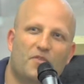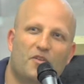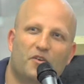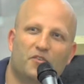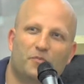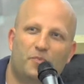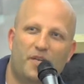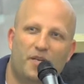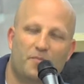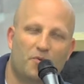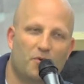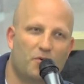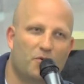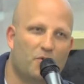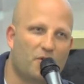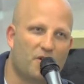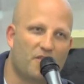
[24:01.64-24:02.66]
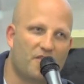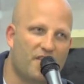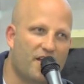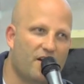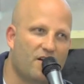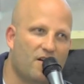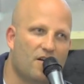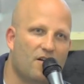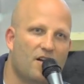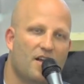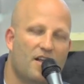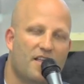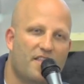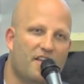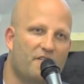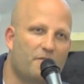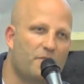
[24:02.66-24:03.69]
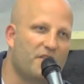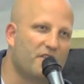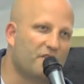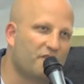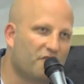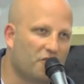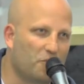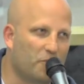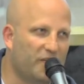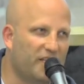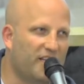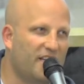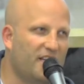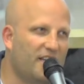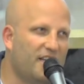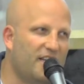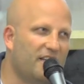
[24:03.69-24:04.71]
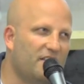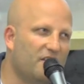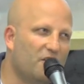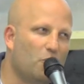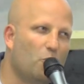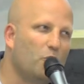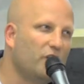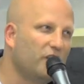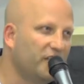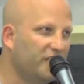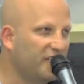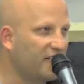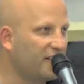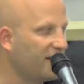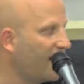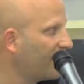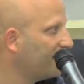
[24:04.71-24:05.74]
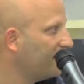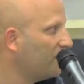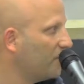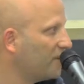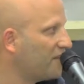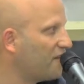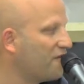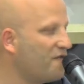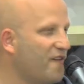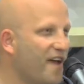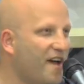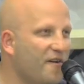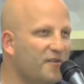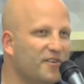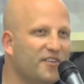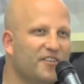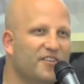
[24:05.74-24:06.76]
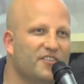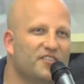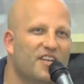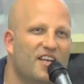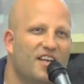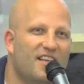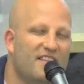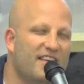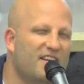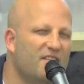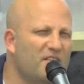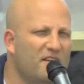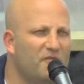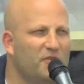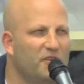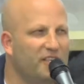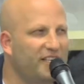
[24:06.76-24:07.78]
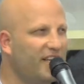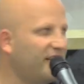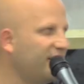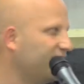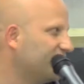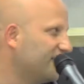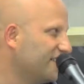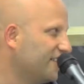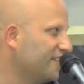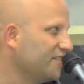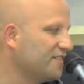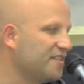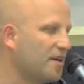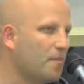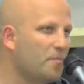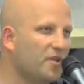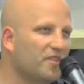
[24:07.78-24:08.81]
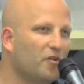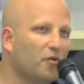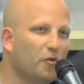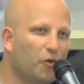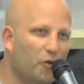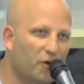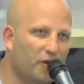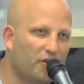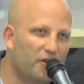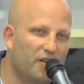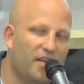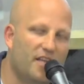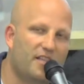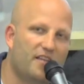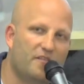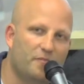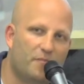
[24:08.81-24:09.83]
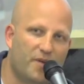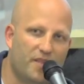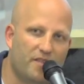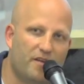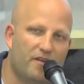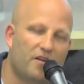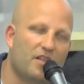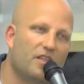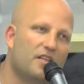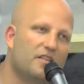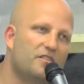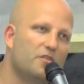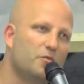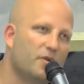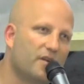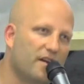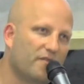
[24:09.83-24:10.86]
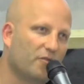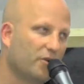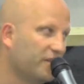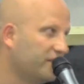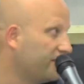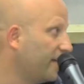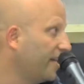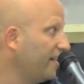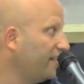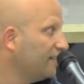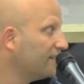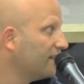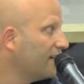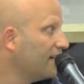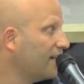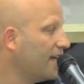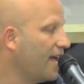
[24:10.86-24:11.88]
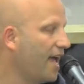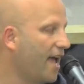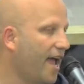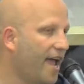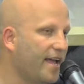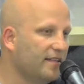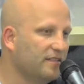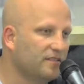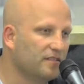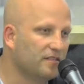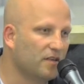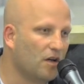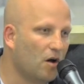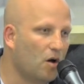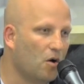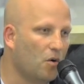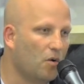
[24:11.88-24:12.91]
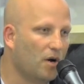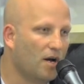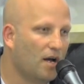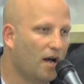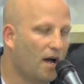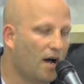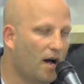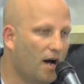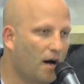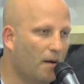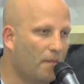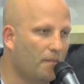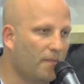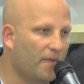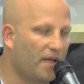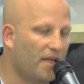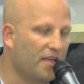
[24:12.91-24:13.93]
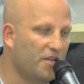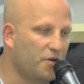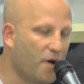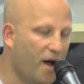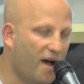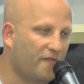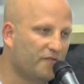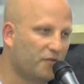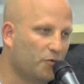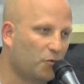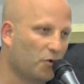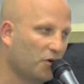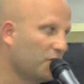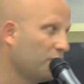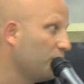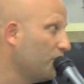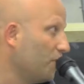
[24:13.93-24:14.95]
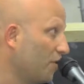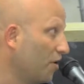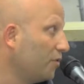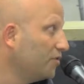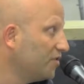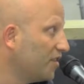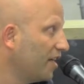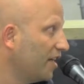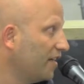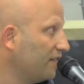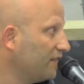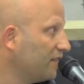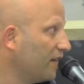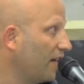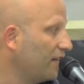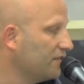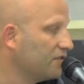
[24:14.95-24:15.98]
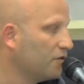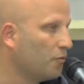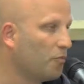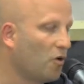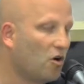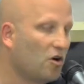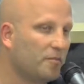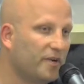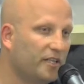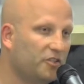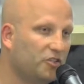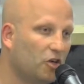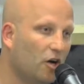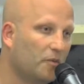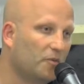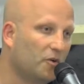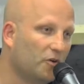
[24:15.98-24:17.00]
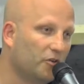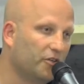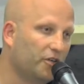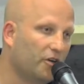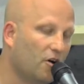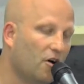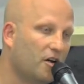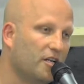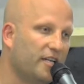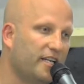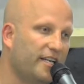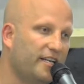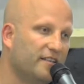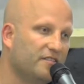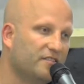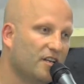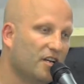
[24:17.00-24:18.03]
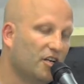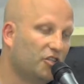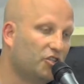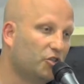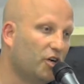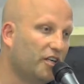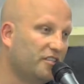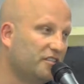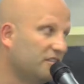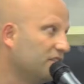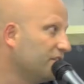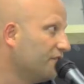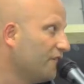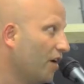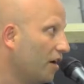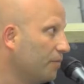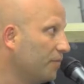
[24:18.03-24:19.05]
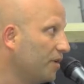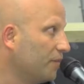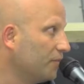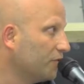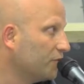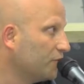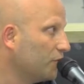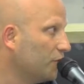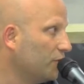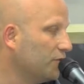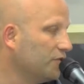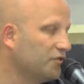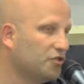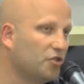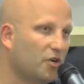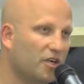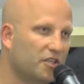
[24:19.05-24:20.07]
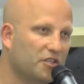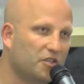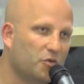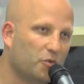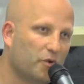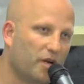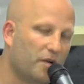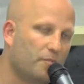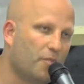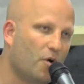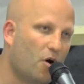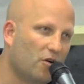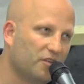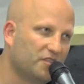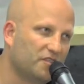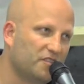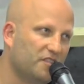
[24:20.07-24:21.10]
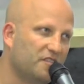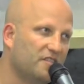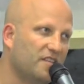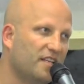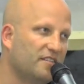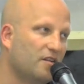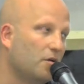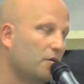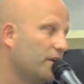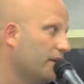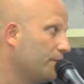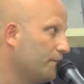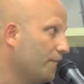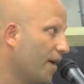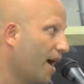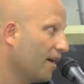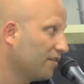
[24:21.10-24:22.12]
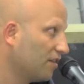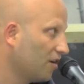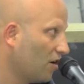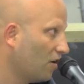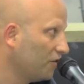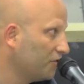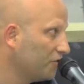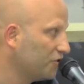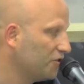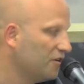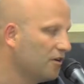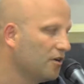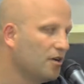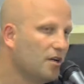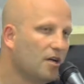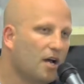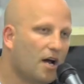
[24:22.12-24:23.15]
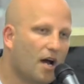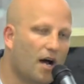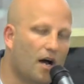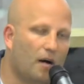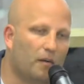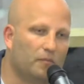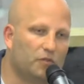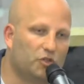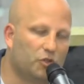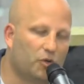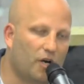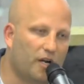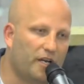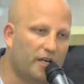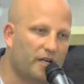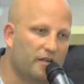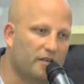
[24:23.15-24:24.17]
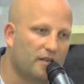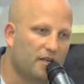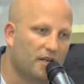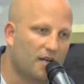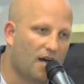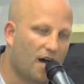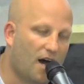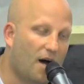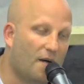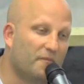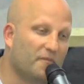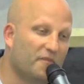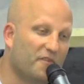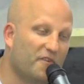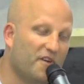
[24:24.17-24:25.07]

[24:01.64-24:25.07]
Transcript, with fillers: there's people who are there that have been there from the beginning. They're really connected with the founders. They don't have really any skill set, but they're loyal and they've been there and they do whatever it takes. And so um, you have to work through those things. And so part of my job early on is trying to define people's roles, trying to create policies that don't impact the culture, um, try and um,